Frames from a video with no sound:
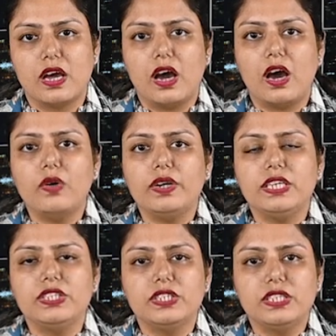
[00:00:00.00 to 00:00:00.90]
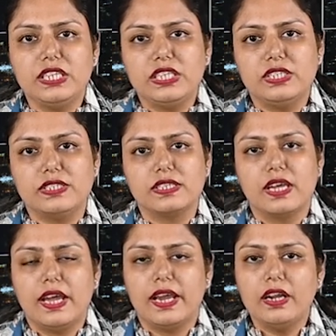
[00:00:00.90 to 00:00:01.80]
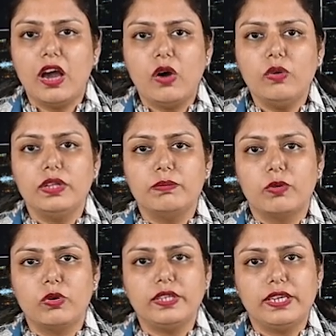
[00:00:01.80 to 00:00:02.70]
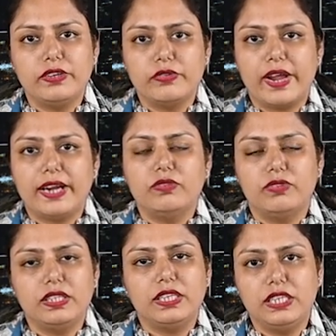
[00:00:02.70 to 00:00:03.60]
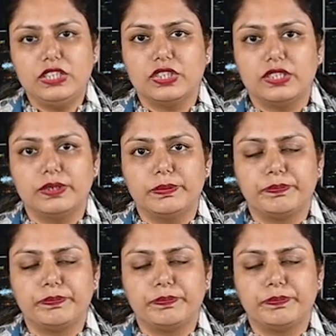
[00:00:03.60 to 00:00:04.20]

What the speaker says: how teacher teaches, and how they both interact with each other.